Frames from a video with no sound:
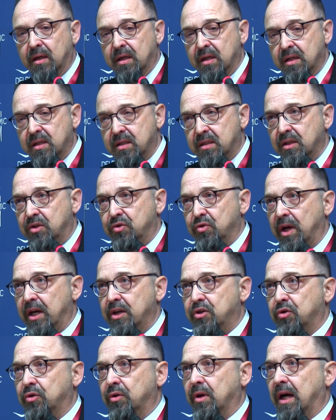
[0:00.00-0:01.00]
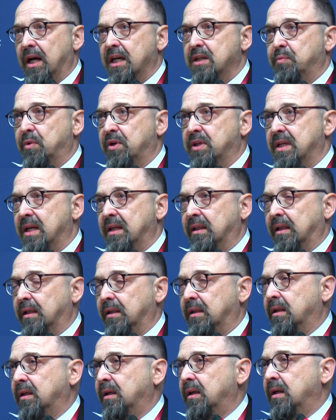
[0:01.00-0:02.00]
situation as presented
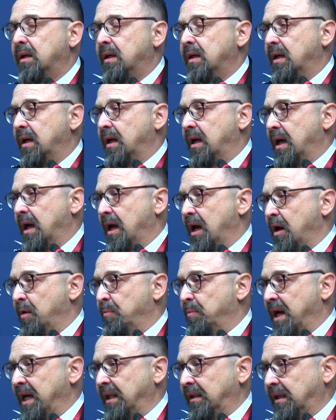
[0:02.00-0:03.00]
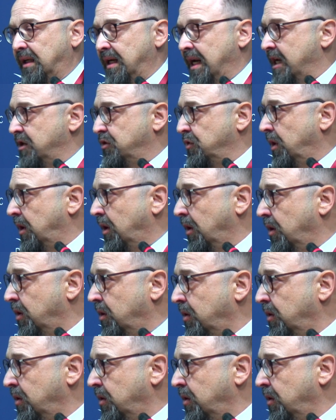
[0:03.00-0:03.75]
by international law,